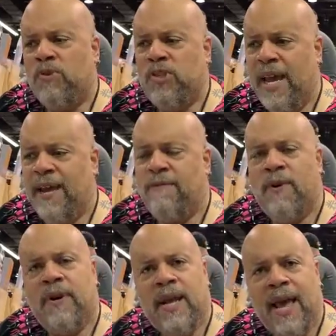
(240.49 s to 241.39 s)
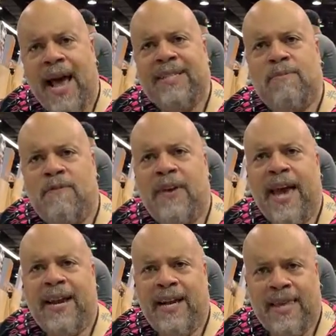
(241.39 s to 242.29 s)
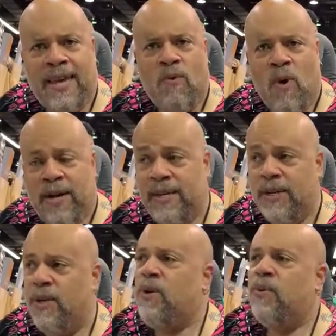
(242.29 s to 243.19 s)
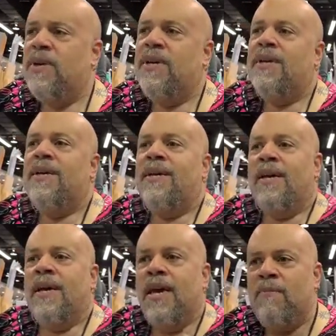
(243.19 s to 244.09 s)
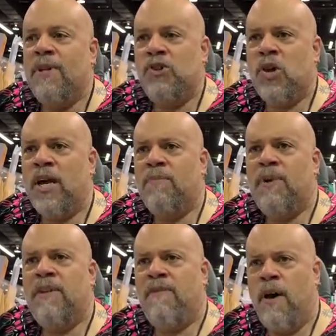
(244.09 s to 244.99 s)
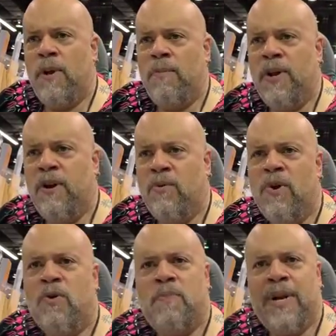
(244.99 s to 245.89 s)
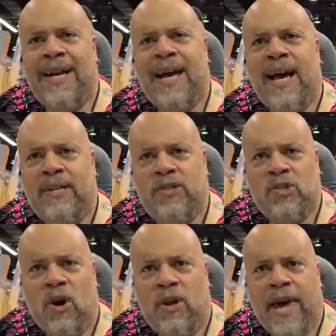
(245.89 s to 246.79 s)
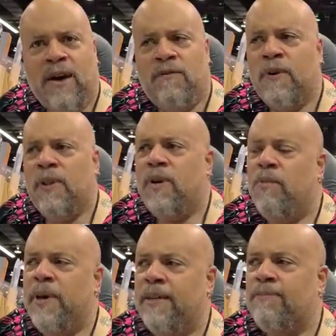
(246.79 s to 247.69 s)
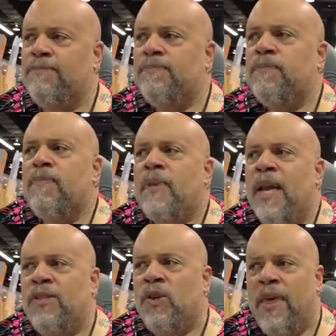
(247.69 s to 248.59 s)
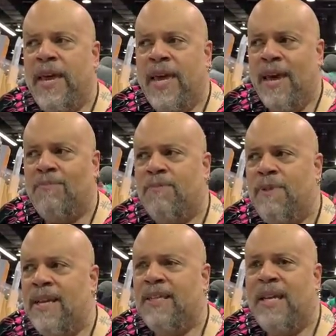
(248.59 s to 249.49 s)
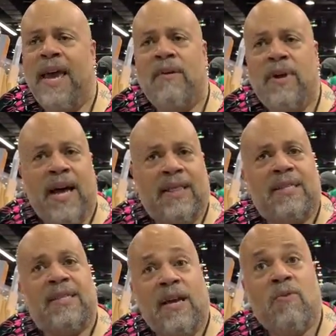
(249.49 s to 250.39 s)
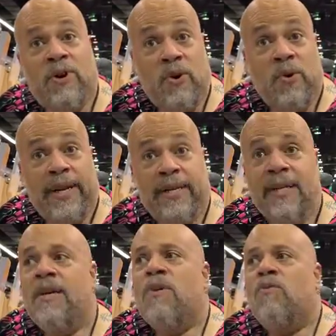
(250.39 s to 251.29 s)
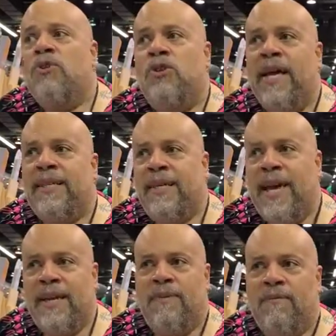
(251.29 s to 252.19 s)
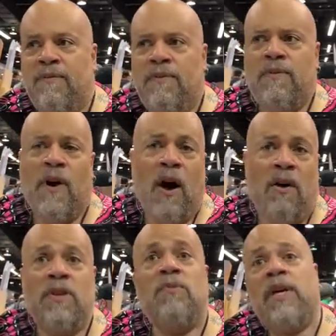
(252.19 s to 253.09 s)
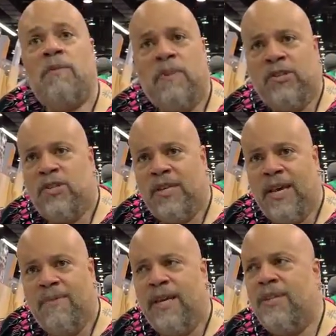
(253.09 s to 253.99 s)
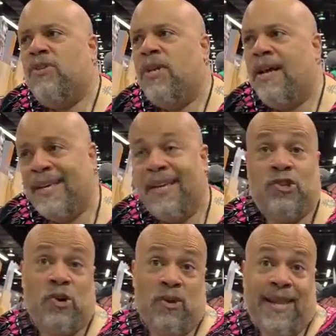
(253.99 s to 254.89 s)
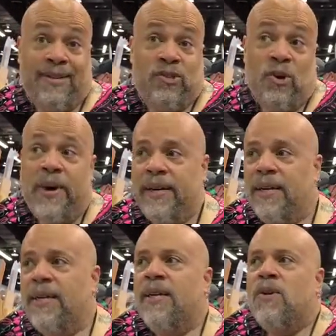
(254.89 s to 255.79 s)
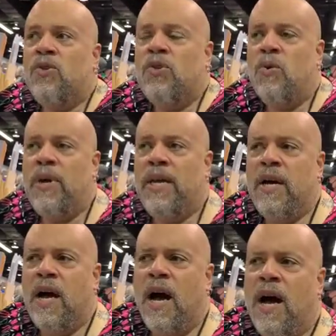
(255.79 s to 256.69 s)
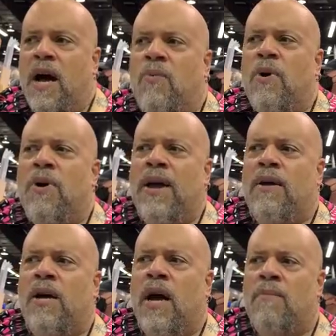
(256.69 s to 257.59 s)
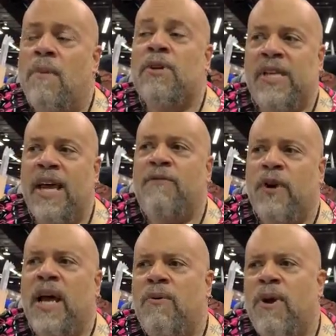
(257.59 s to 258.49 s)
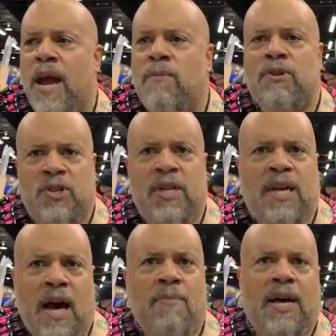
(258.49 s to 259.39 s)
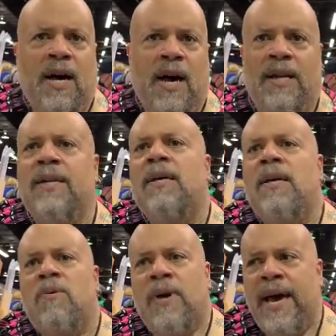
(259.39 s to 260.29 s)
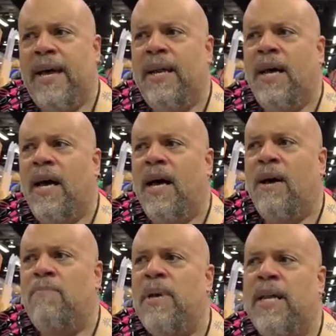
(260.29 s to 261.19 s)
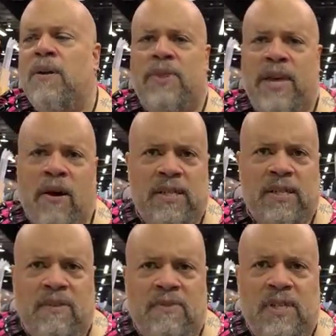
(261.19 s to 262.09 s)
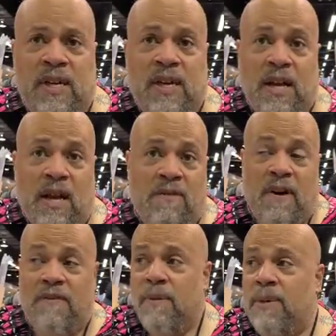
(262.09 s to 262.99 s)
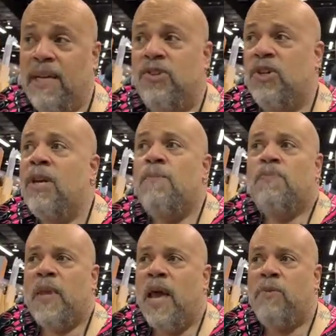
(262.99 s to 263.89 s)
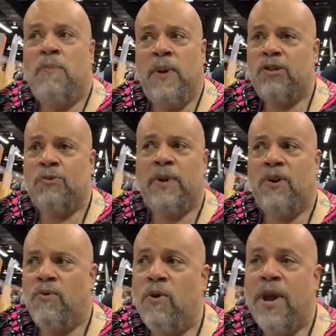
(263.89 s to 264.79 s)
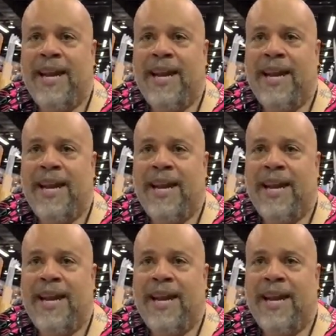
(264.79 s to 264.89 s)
Sanford, asked him if he had anything he wanted to do. Him and Chuck had been developing Bitter Root, but it kind of stalled out for a little bit. And so they came to me and said, hey, we got this thing we're doing. Would you like to get involved and we could pitch it to Image? And I was like, sure, let's do it. So I remember Sanford and I were at Emerald City Comic Con. We had a meeting with Eric Stevenson of Image, and we pitched Bitter Root.